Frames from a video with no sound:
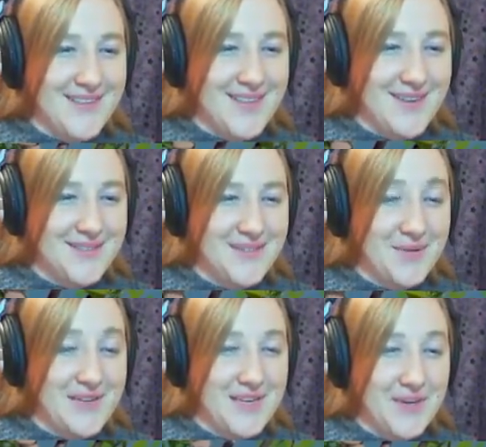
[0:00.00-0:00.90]
God, they're
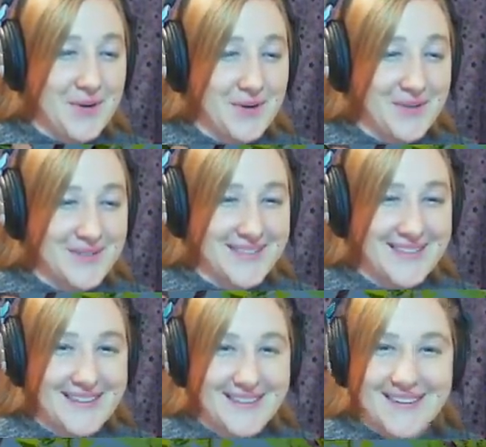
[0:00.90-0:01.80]
so cute
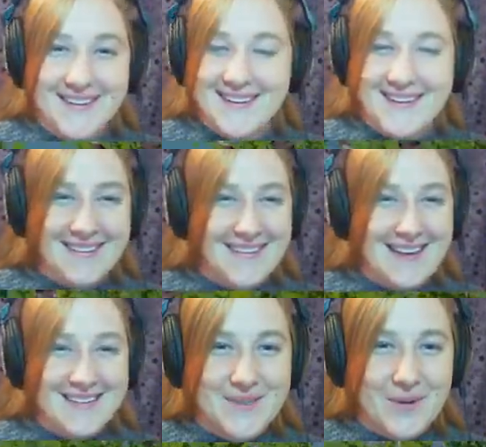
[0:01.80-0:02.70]

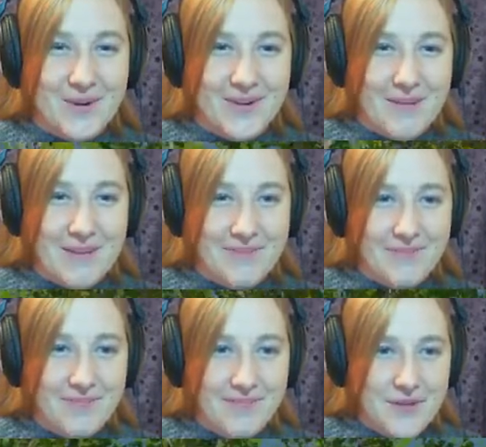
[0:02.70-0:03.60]
that so wrong. Come on.
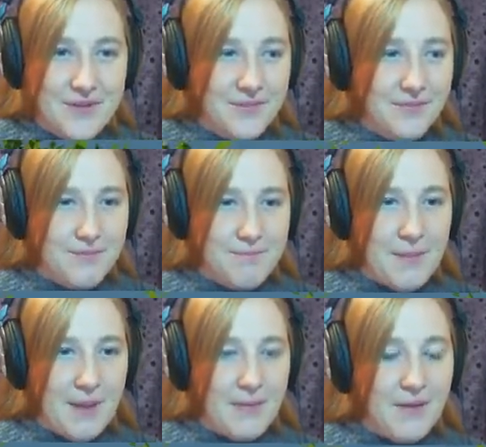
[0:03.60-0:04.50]
You too.
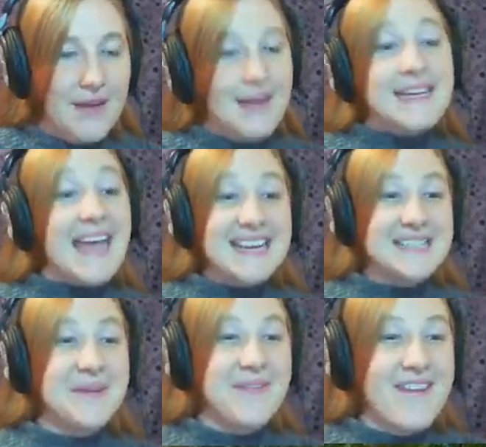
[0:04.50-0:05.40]
Me, me. Yay!
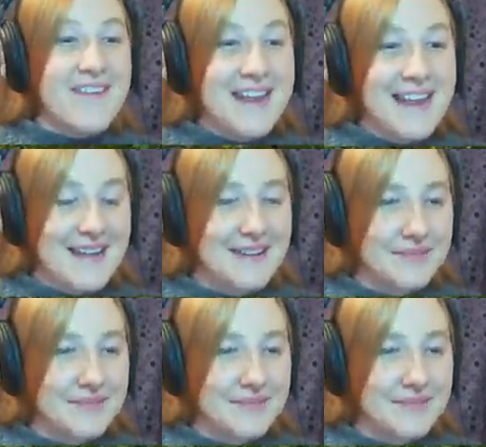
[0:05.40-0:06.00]
25! I did it!